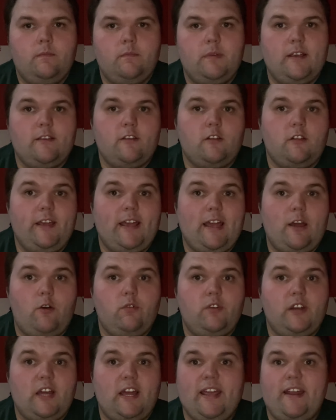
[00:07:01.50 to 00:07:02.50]
basically how
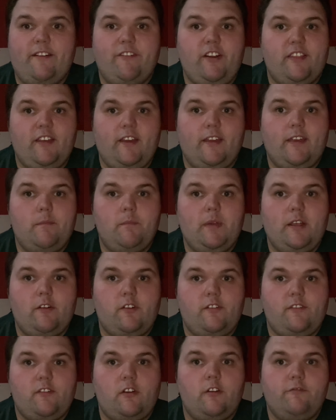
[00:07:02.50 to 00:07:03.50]
not everything can be
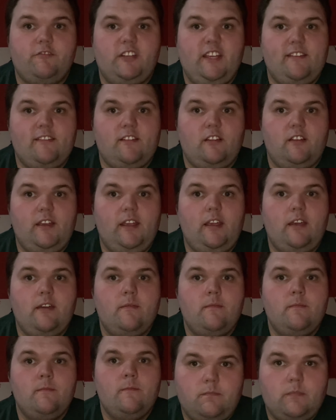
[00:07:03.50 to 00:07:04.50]
resolved easily.
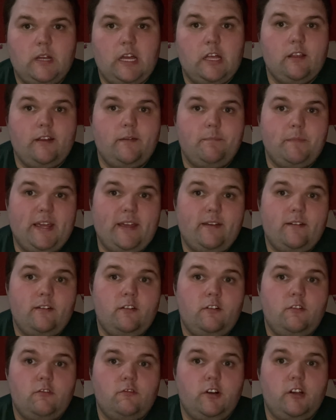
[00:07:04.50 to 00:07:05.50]
I'll admit,
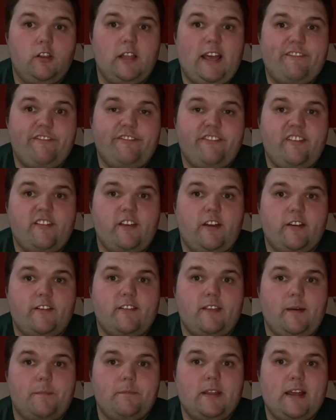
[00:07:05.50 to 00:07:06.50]
real life sucks
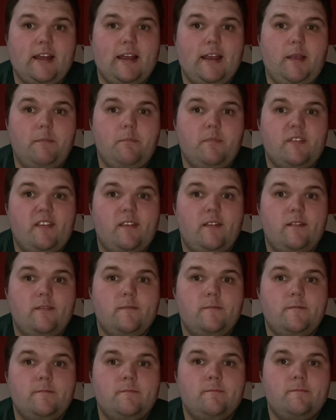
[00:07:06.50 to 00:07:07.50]
sometimes.
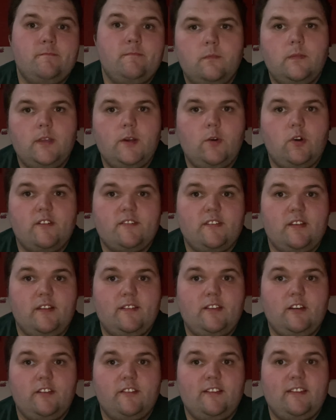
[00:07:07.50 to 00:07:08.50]
It wasn't
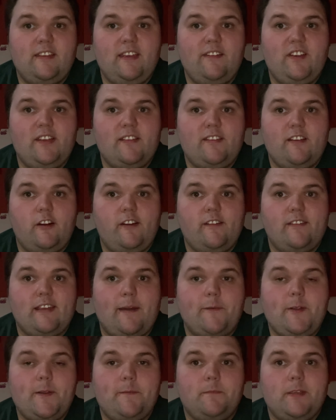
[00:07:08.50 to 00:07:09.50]
until the TV series
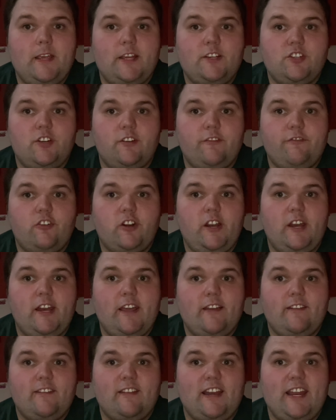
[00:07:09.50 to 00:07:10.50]
adaptation of Green
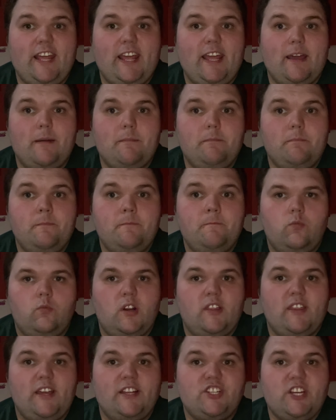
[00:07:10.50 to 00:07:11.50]
Eggs and Ham,
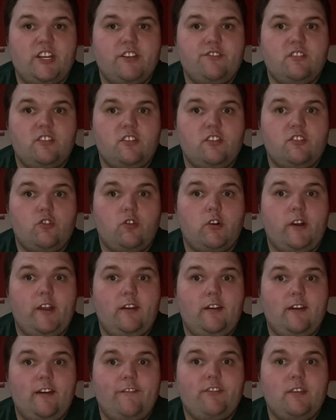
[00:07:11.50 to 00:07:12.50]
where they changed the story
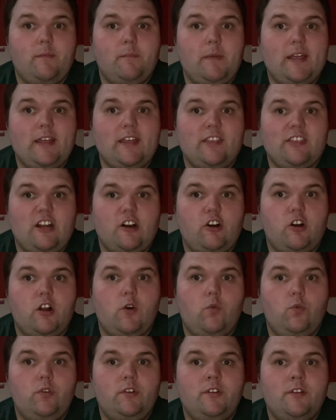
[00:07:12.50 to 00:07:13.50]
enough to make it their
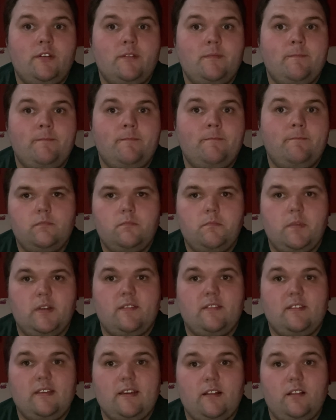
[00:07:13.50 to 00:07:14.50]
own. But
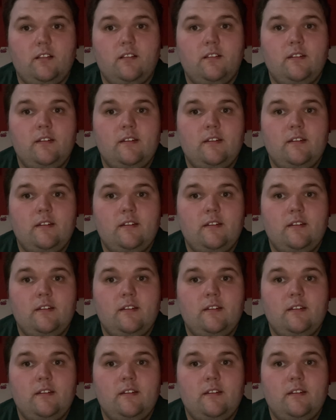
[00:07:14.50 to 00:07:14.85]
still,